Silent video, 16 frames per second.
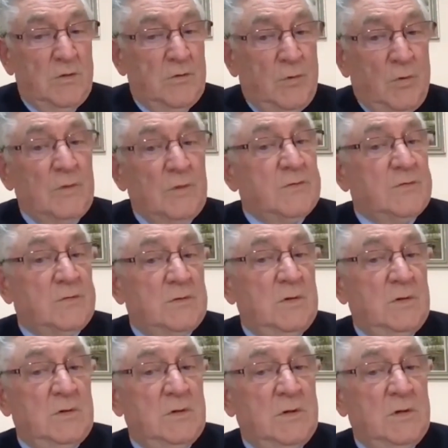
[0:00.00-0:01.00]
Thoughts
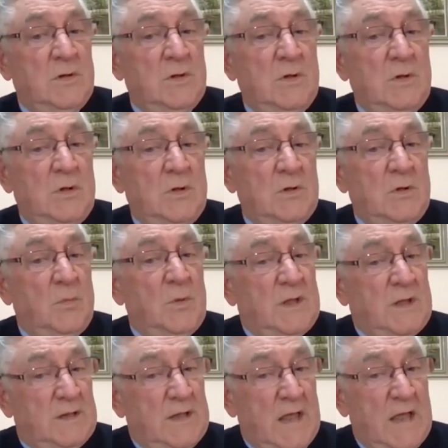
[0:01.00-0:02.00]
that we
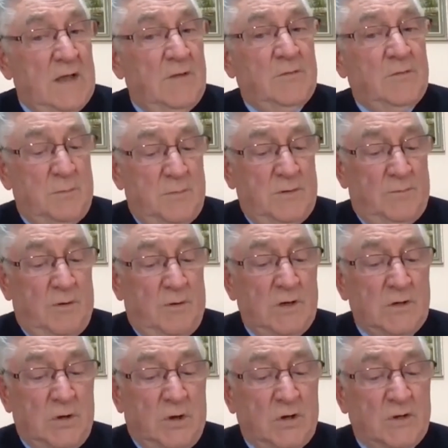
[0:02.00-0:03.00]
can have can be
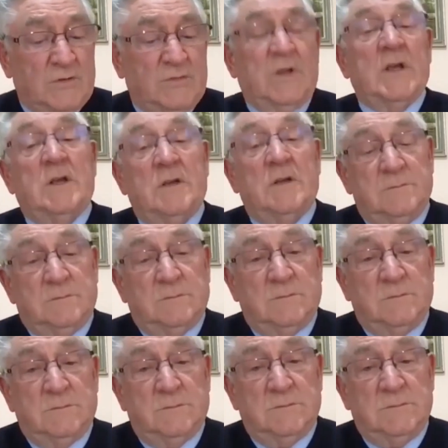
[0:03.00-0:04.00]
very toxic.
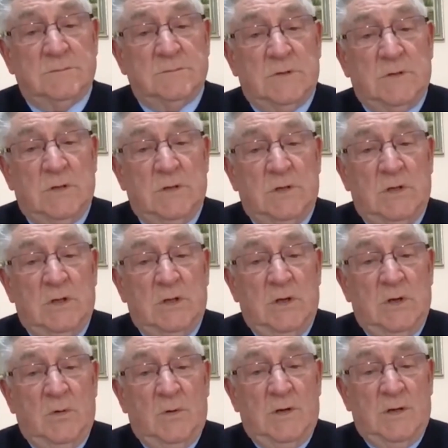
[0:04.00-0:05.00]

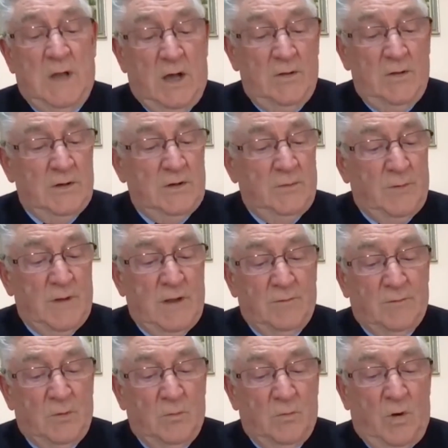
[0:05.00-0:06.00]
We know that if we
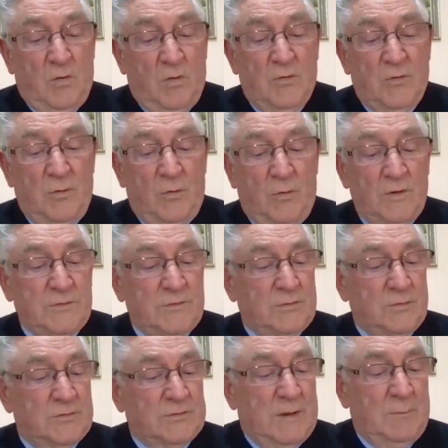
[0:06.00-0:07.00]
have the wrong
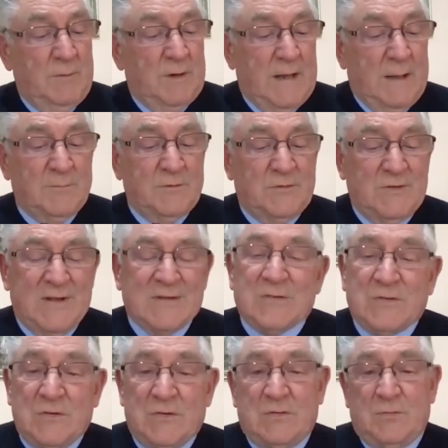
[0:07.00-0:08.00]
thoughts or someone
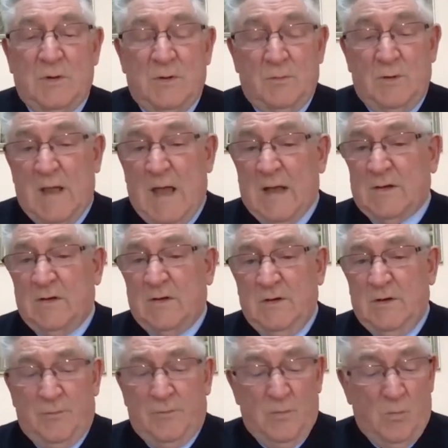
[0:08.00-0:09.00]
upsets us, we react
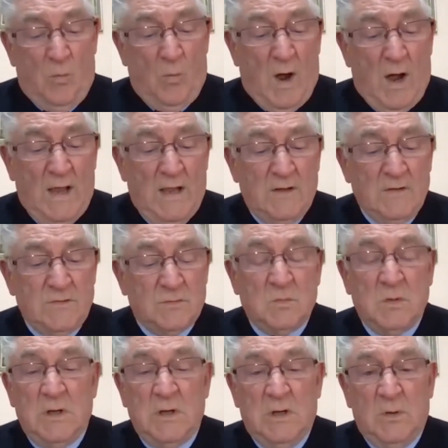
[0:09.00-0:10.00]
in different ways.
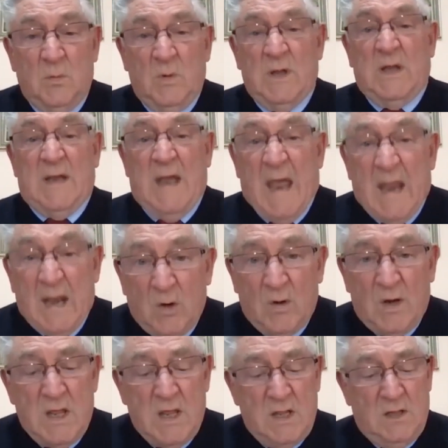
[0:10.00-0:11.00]
We get
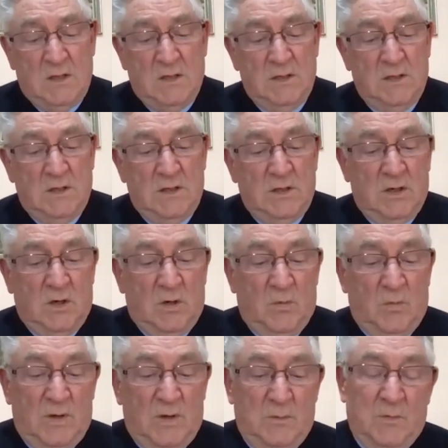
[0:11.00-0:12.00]
angry,
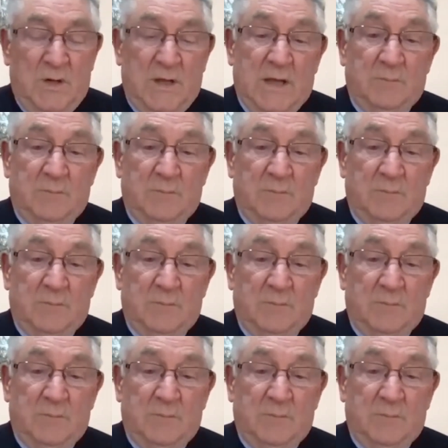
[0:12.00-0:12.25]
or we